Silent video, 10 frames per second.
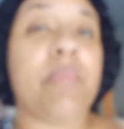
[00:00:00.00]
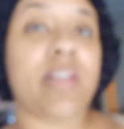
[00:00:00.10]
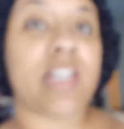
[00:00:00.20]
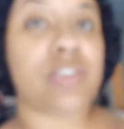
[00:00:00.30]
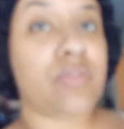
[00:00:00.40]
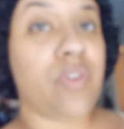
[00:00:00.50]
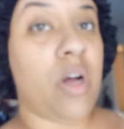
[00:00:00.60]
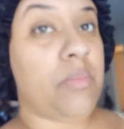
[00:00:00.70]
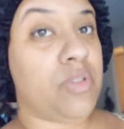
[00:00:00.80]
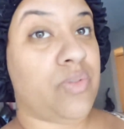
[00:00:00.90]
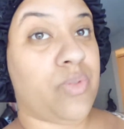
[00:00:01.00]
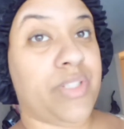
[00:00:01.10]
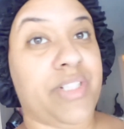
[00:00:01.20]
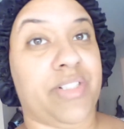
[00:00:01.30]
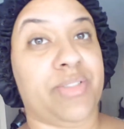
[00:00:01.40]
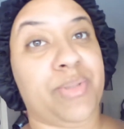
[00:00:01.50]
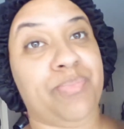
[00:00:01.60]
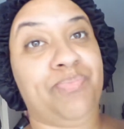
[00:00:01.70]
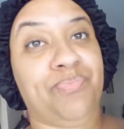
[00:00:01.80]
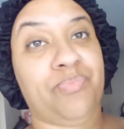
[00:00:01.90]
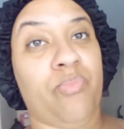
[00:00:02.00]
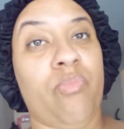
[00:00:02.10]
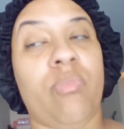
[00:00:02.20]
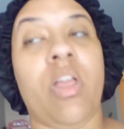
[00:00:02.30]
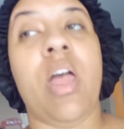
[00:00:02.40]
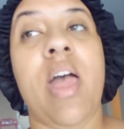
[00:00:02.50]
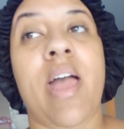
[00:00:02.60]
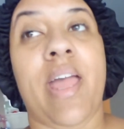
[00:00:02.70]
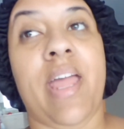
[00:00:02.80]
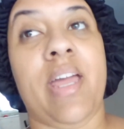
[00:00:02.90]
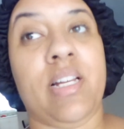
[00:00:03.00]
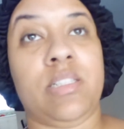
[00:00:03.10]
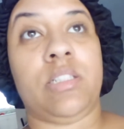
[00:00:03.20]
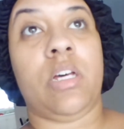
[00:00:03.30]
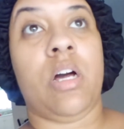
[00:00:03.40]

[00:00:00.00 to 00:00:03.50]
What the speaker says: been natural for almost 4 years, and